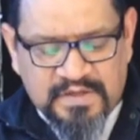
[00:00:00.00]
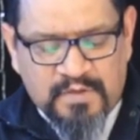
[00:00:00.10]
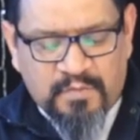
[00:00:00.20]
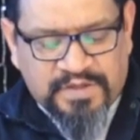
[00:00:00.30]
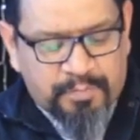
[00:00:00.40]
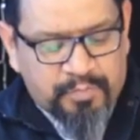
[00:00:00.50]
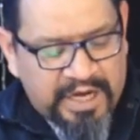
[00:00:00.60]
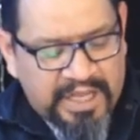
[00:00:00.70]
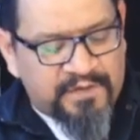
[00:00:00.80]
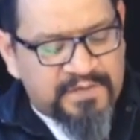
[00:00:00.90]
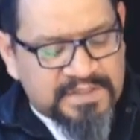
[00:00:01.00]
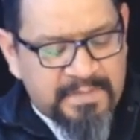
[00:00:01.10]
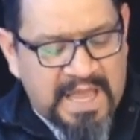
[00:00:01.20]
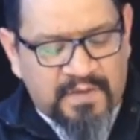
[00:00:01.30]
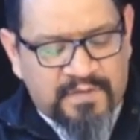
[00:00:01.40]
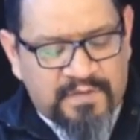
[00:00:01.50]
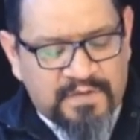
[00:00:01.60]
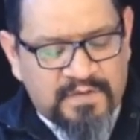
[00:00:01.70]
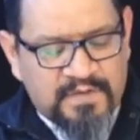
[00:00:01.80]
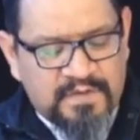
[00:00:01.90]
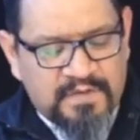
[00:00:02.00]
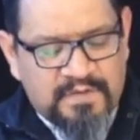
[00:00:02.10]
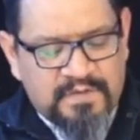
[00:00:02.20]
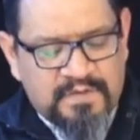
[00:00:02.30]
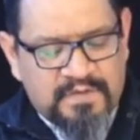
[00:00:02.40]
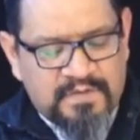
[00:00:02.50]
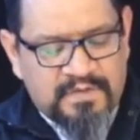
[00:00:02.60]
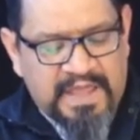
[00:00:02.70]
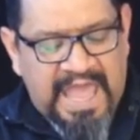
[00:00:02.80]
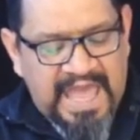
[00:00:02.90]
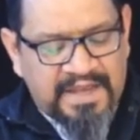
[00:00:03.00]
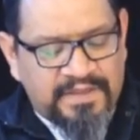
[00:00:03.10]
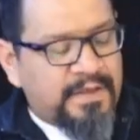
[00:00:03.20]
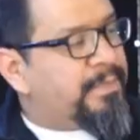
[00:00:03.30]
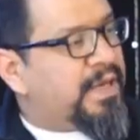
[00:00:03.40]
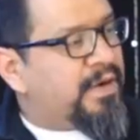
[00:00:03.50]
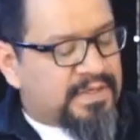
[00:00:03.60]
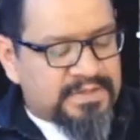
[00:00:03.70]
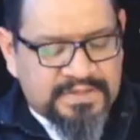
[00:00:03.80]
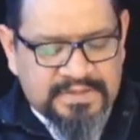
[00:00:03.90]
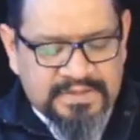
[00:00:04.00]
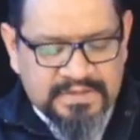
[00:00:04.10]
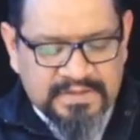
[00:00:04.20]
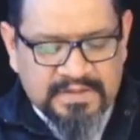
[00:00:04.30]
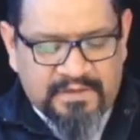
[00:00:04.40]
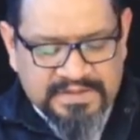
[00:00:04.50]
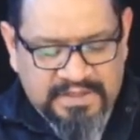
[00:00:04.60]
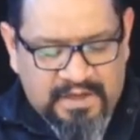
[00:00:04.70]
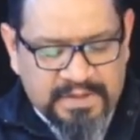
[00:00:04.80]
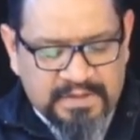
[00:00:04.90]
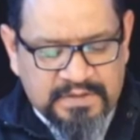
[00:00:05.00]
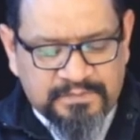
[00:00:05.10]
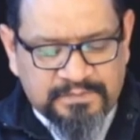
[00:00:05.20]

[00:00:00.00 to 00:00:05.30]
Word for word: with the breath of his mouth and the appearance of his coming.